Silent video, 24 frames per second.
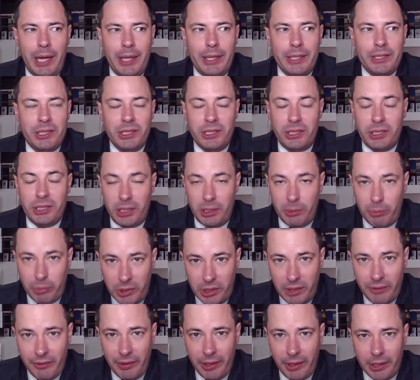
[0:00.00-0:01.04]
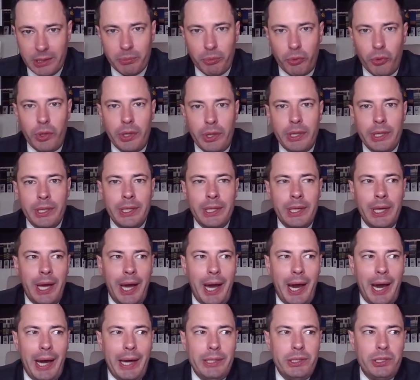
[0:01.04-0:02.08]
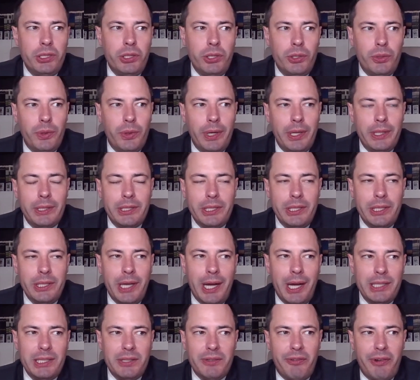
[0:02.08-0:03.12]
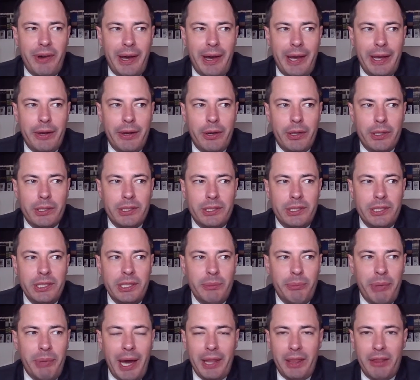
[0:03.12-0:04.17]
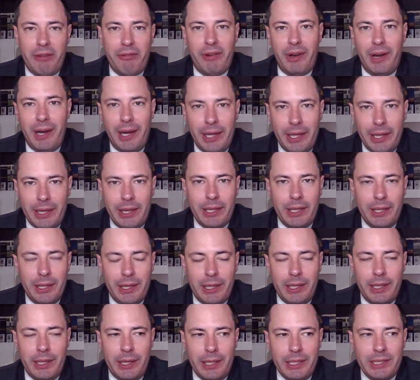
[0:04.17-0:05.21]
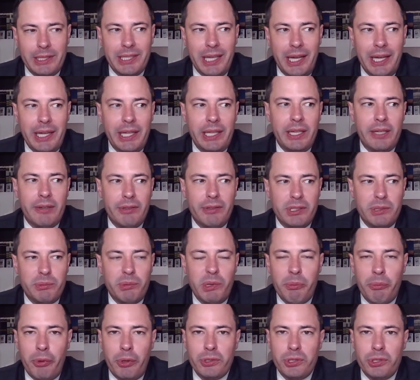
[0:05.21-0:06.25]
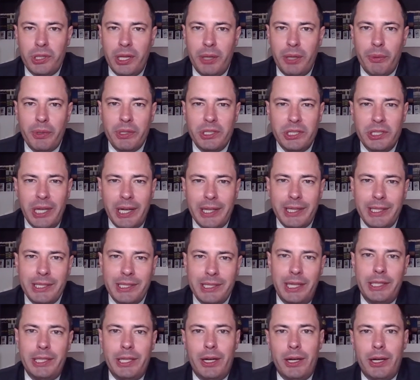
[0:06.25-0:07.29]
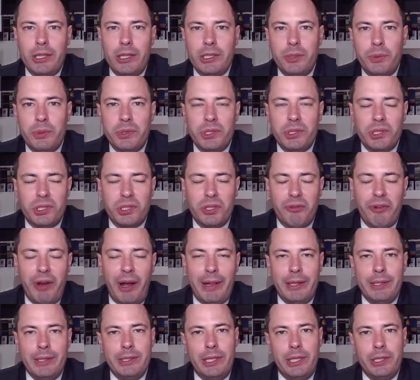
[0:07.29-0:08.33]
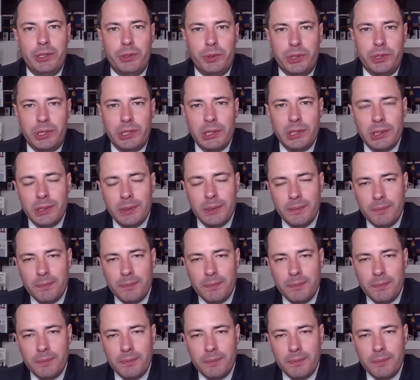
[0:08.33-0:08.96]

They sincerely believe it at this point. How do you denazify or debathify the psyche of these people so they reject this ideology, which is so violent and dangerous?